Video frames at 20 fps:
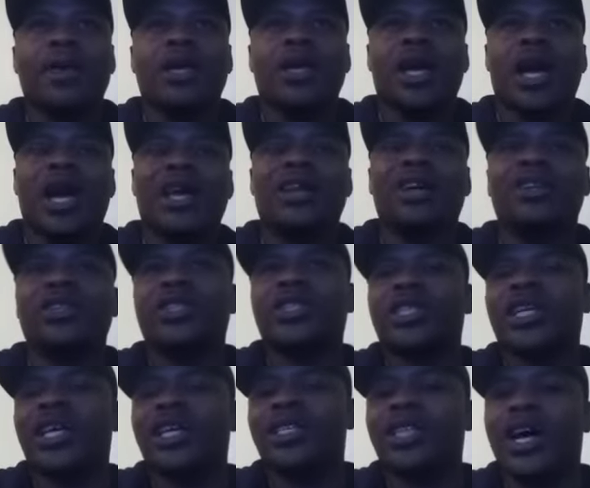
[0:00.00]
I
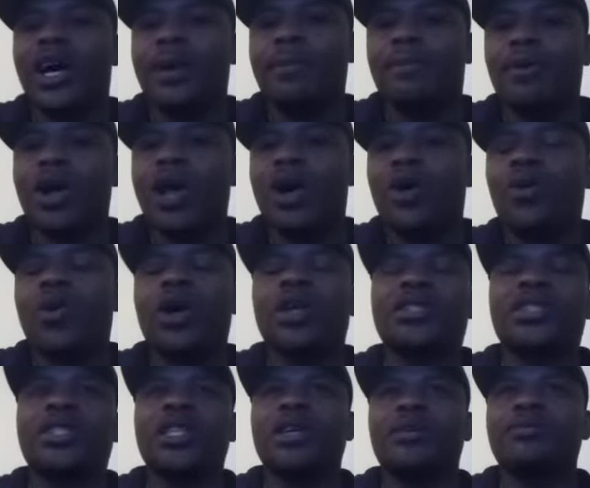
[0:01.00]
understand Don Brown
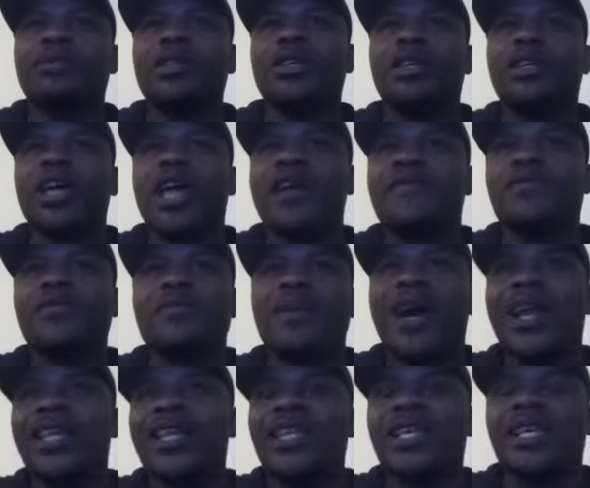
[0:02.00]
wants them to
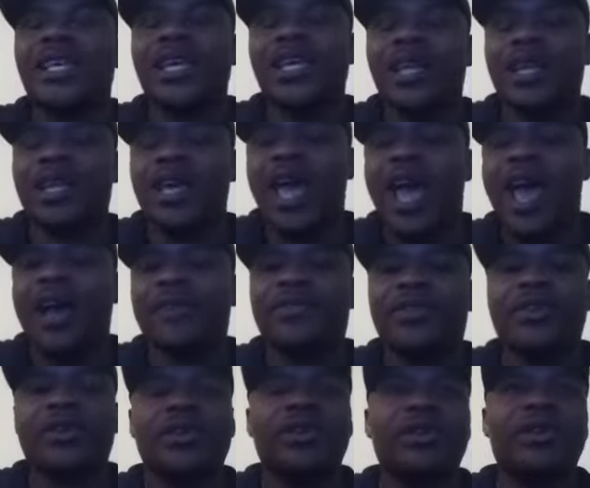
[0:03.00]
everybody to get
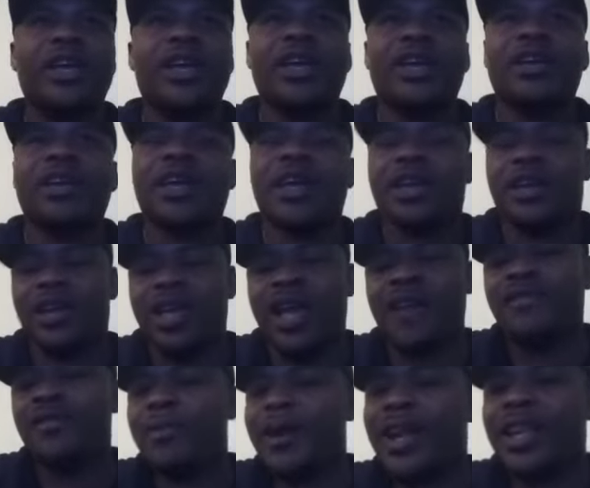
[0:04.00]
after
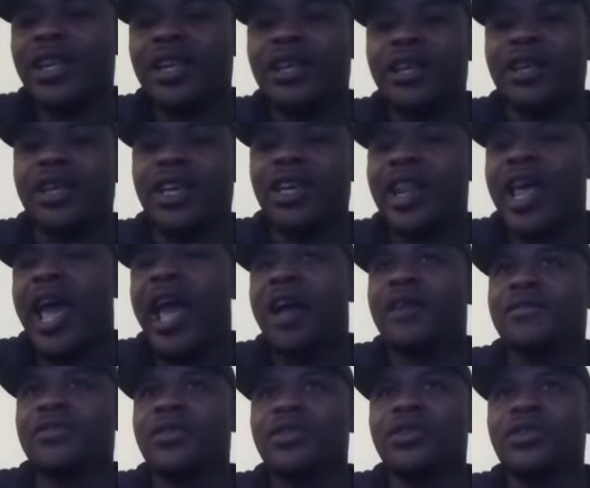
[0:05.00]
everybody to get
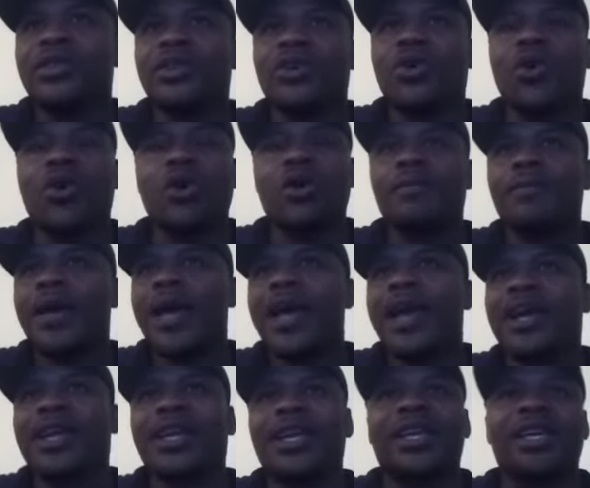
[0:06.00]
after the
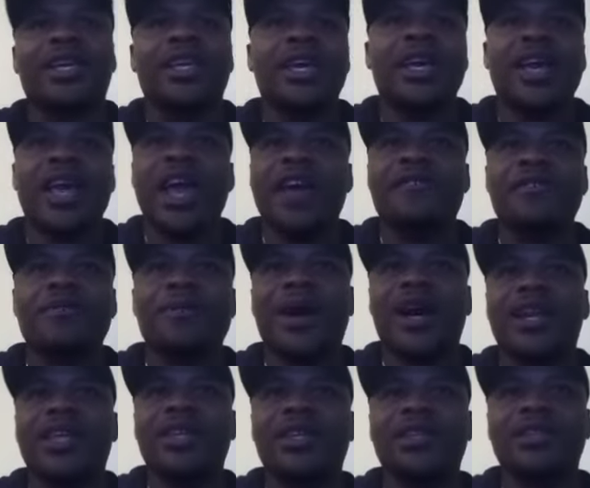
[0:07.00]
quarterback and
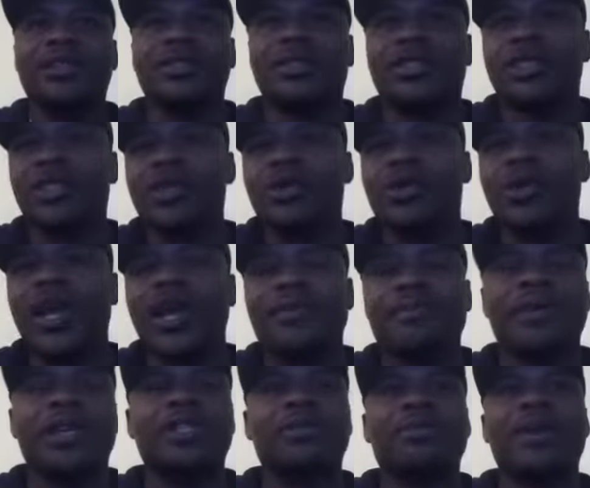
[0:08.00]
everybody to create
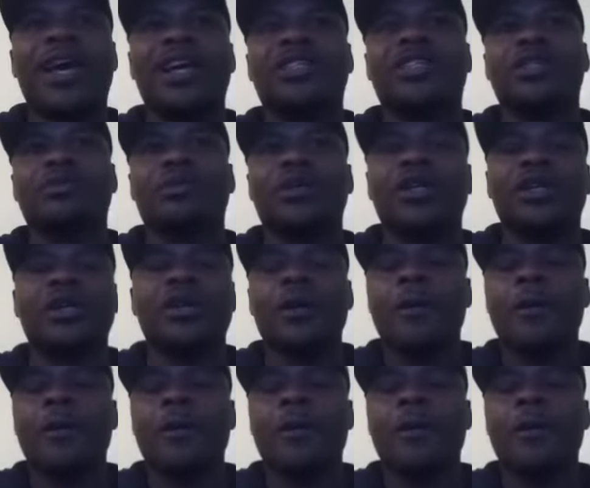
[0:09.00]
mismatches, but